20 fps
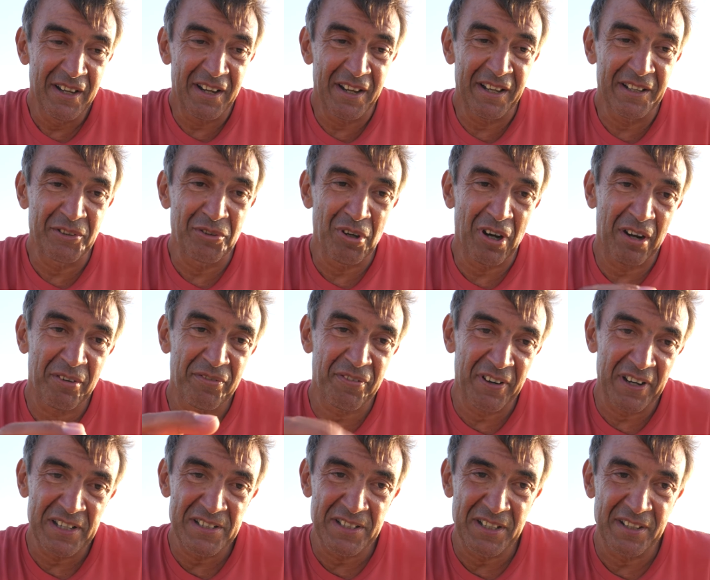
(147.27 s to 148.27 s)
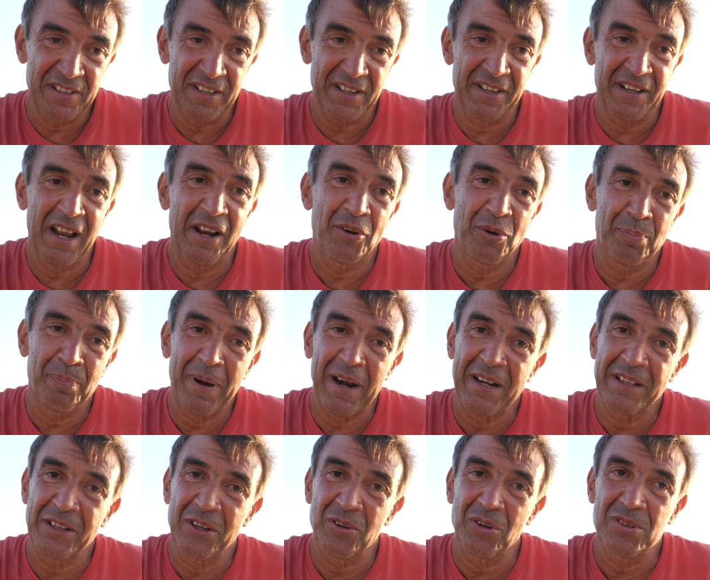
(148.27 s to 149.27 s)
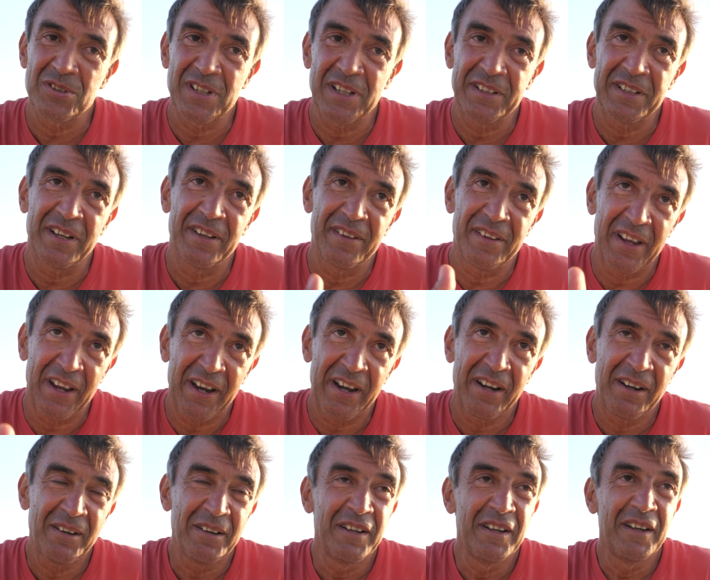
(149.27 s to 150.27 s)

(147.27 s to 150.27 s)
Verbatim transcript: and you are freezing the nanoparticles that in the air,